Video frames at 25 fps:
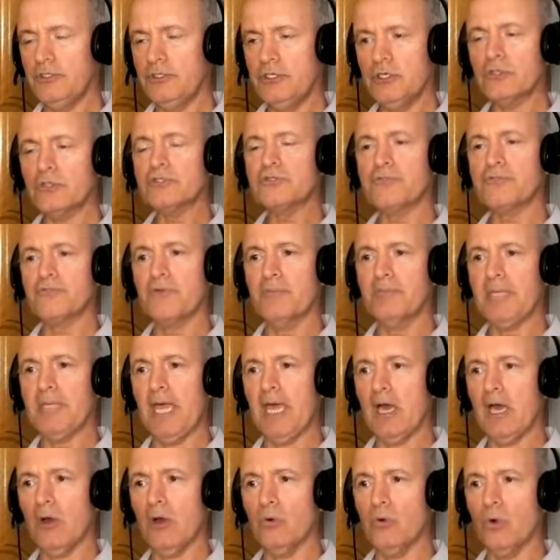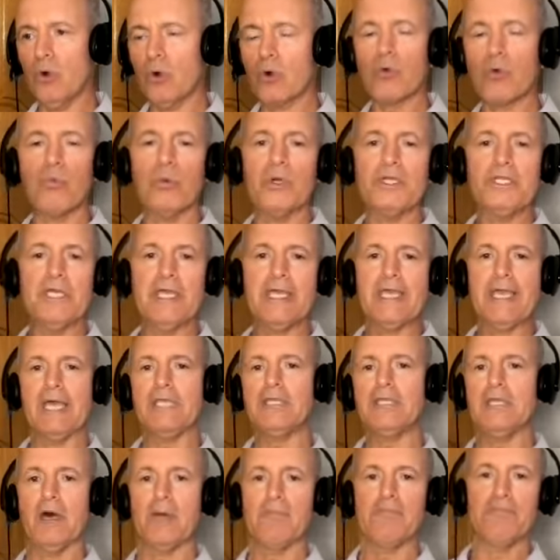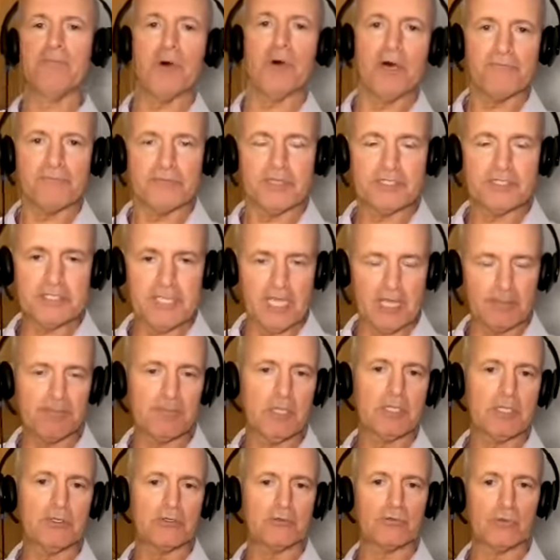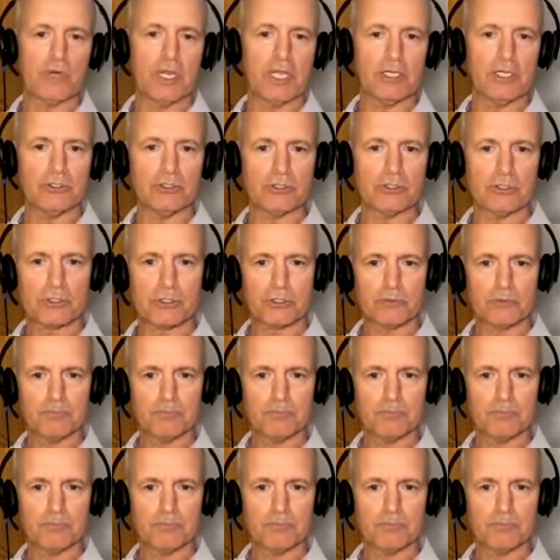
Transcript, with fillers: years from now or when you get above the 10 million range.